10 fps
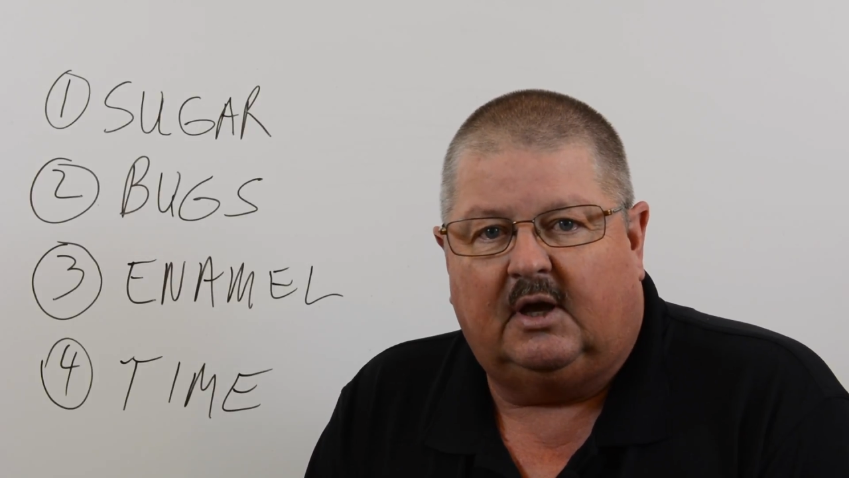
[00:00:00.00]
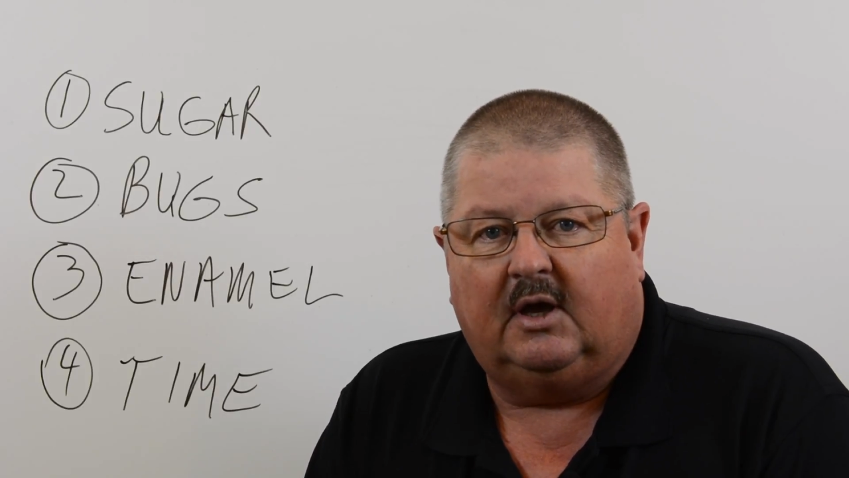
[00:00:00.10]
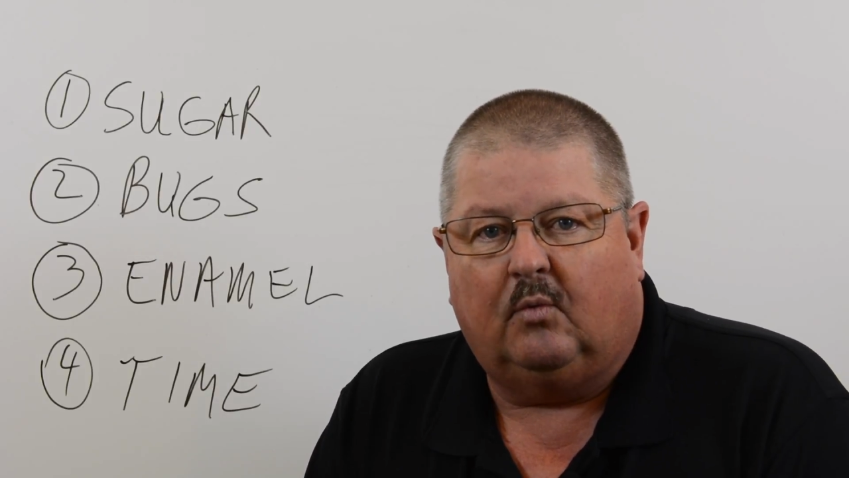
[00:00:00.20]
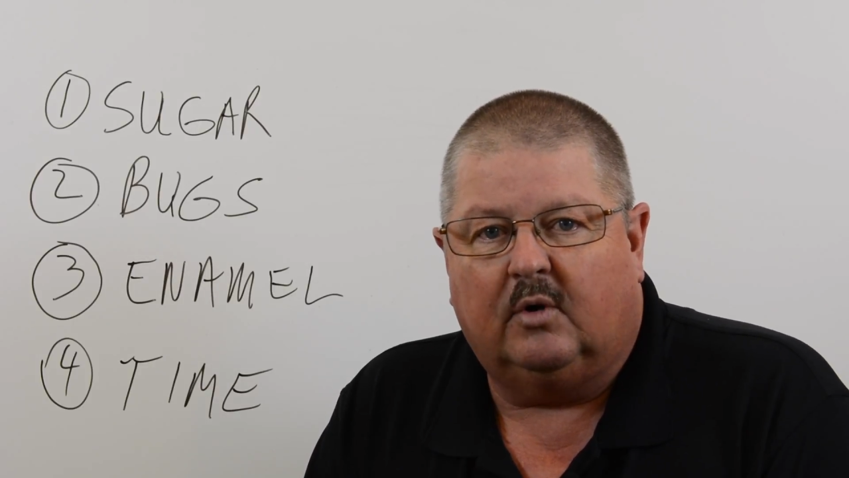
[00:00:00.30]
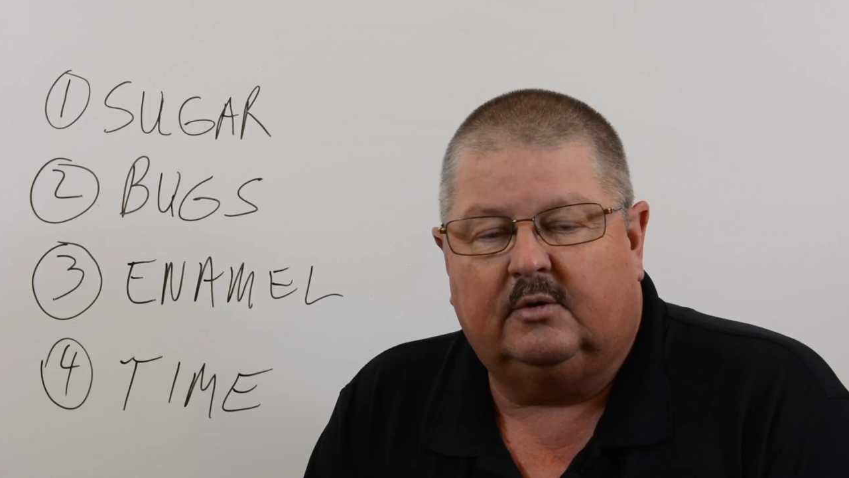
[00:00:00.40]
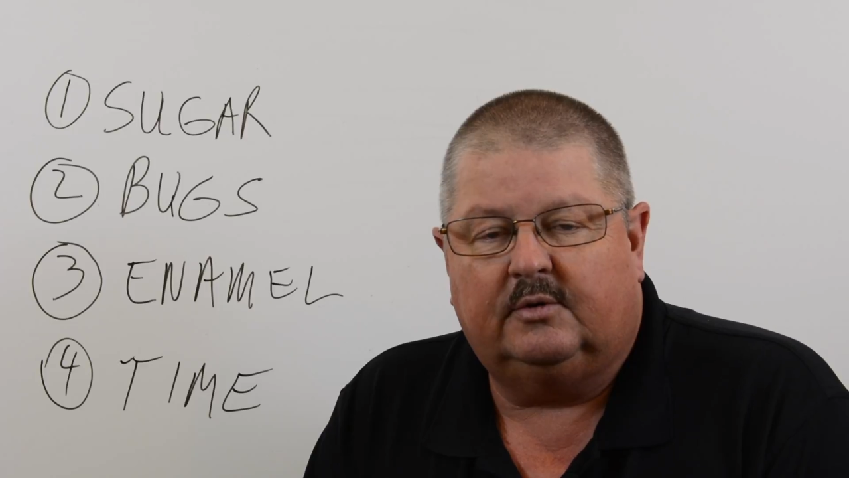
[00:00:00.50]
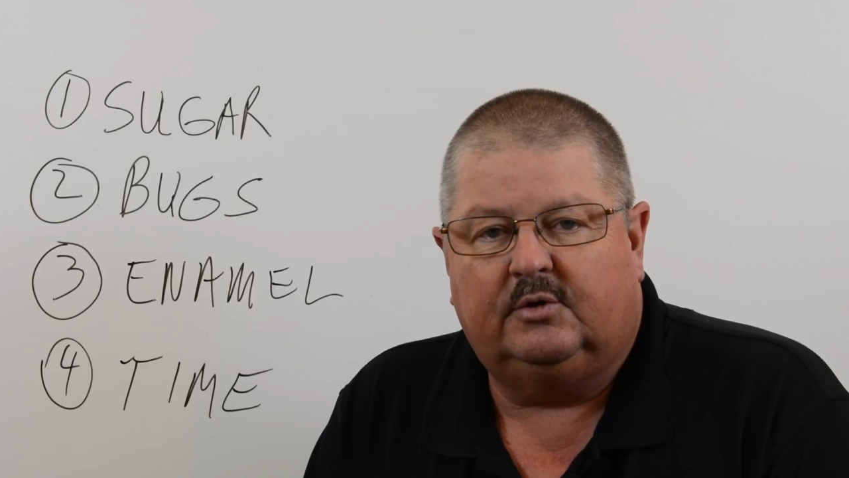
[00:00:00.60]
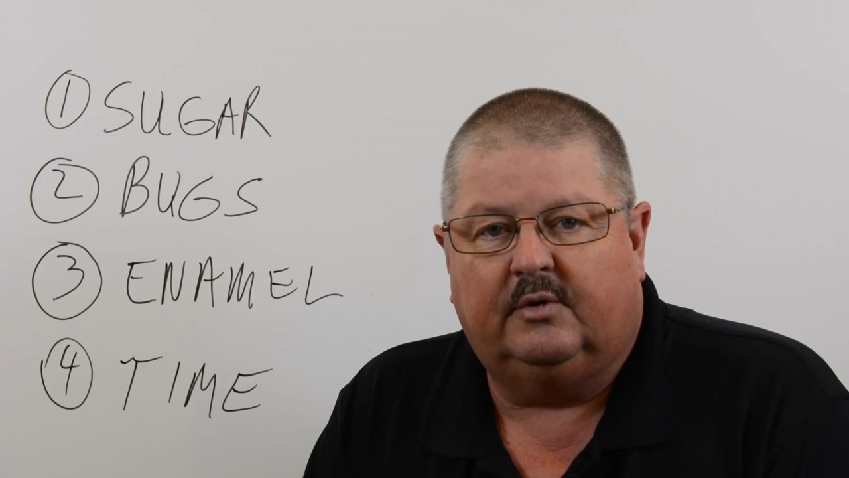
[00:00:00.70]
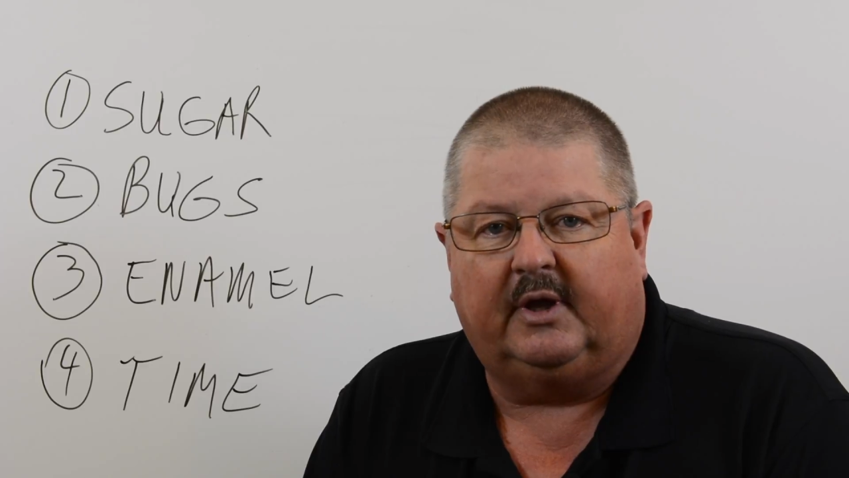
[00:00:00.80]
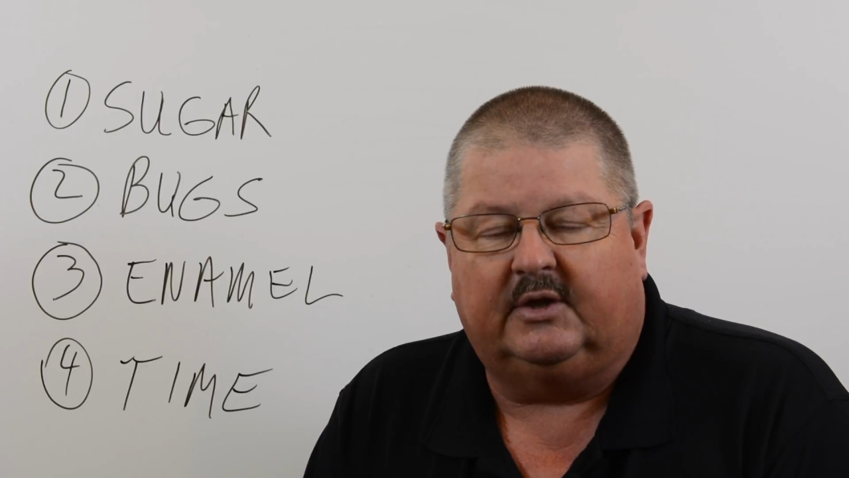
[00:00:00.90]
we're
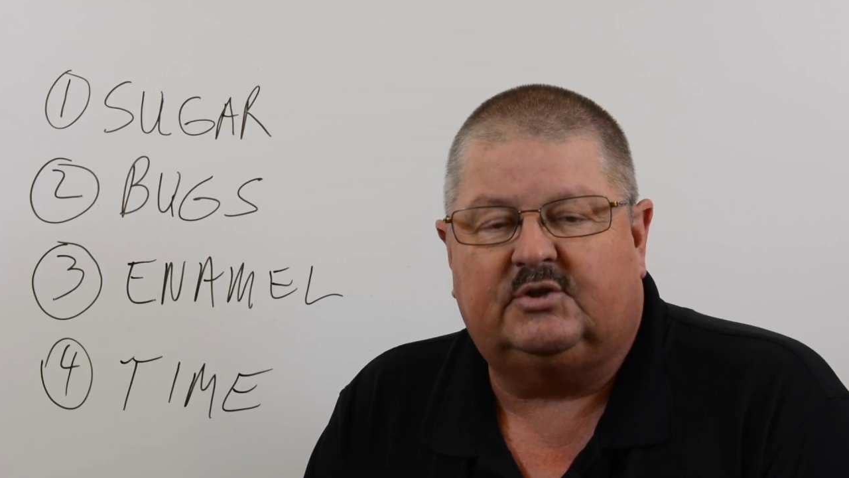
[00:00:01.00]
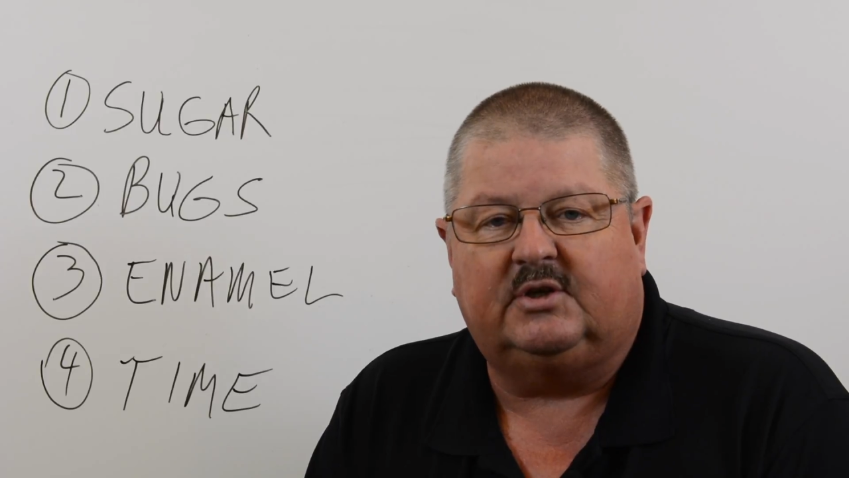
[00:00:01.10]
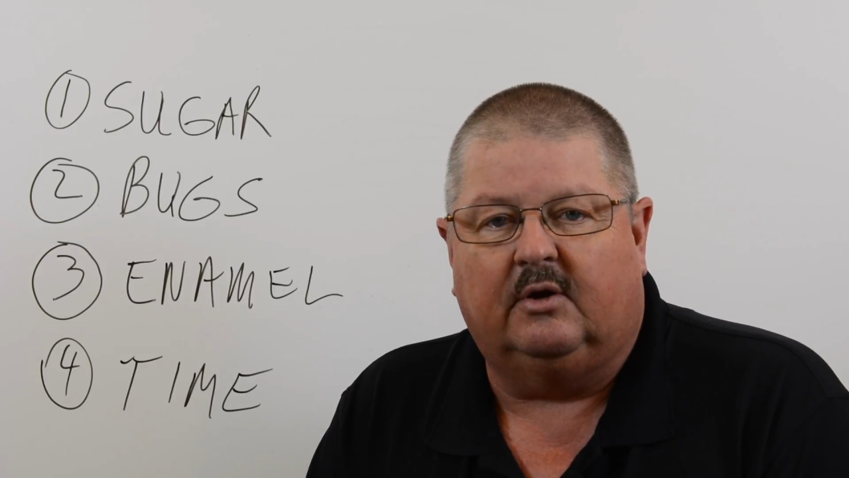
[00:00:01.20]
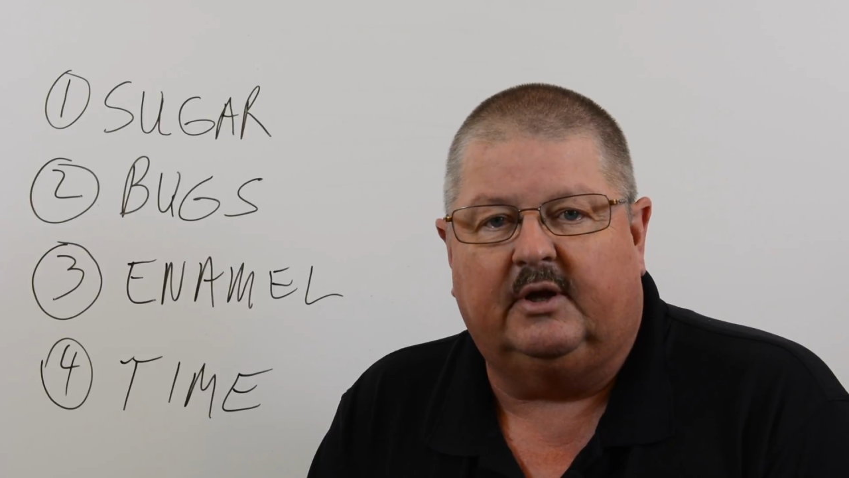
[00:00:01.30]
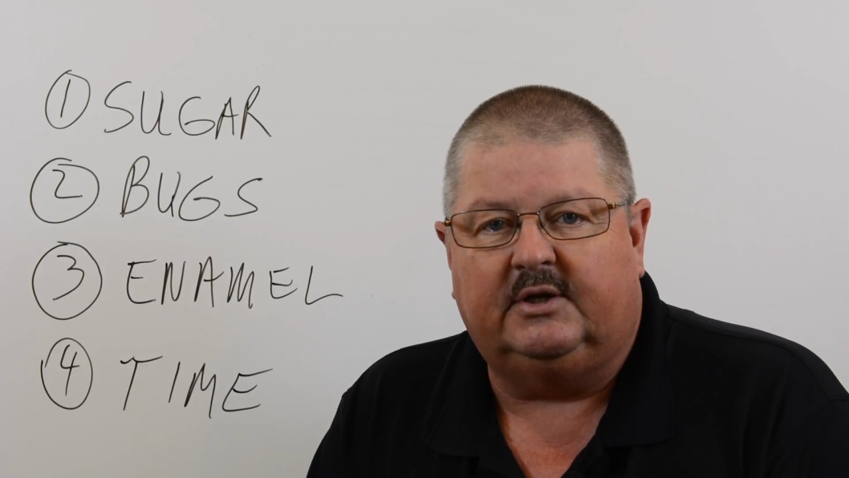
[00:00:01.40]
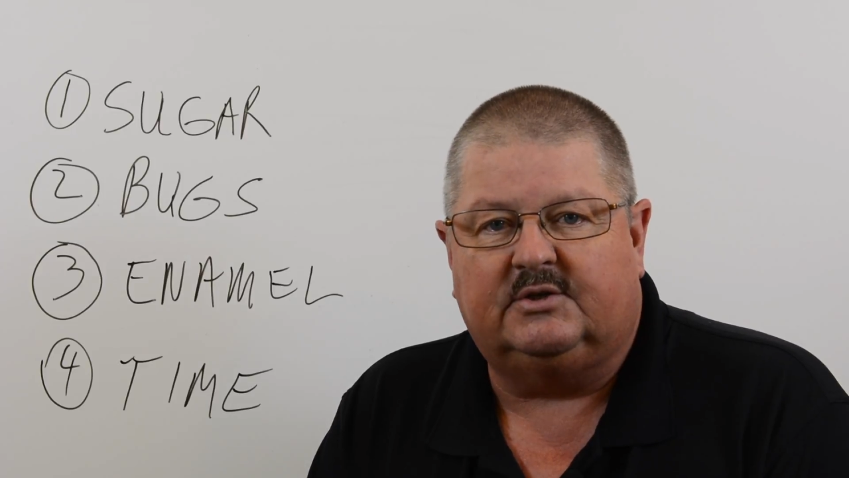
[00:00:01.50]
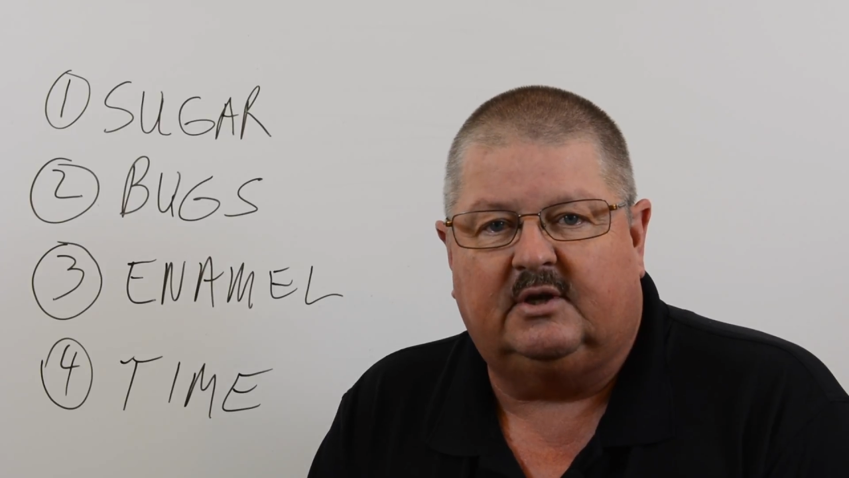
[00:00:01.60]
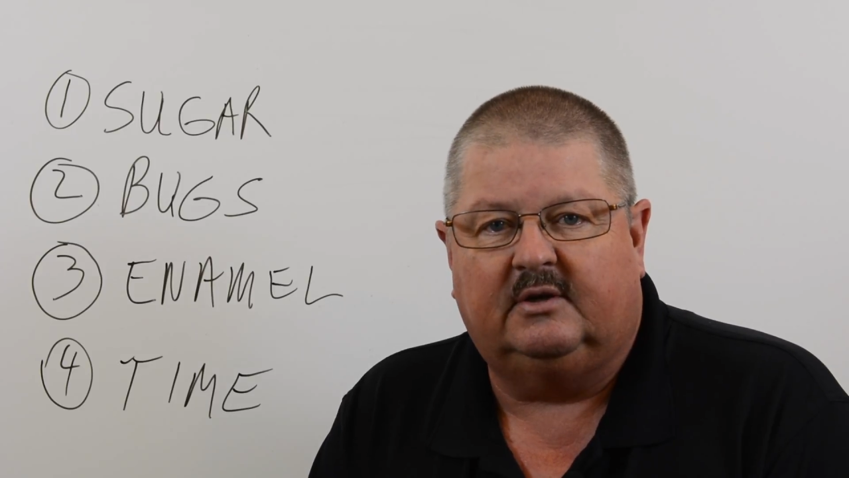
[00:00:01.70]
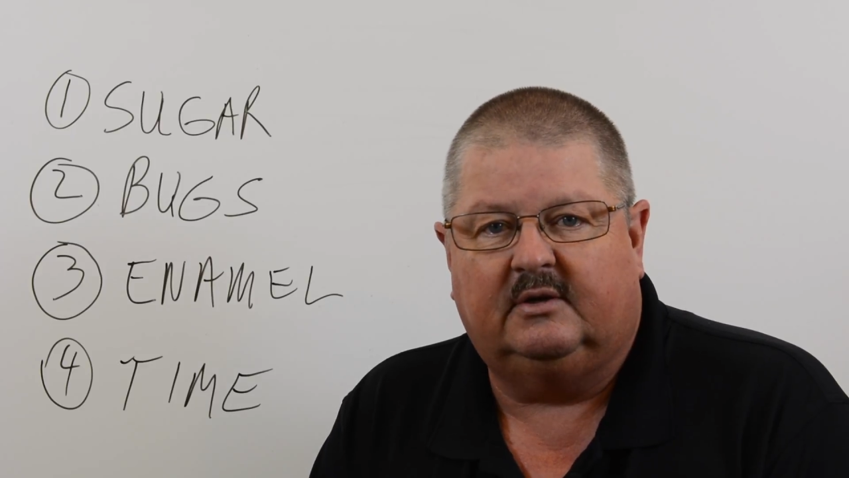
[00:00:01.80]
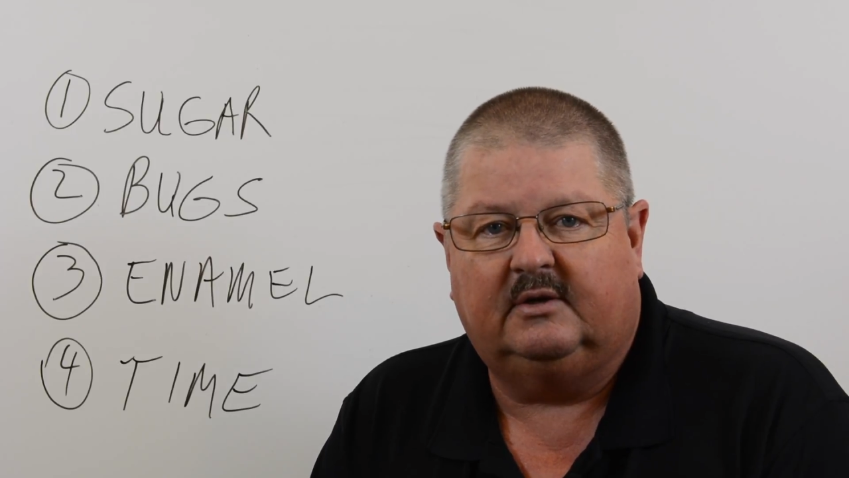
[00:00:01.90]
doing a series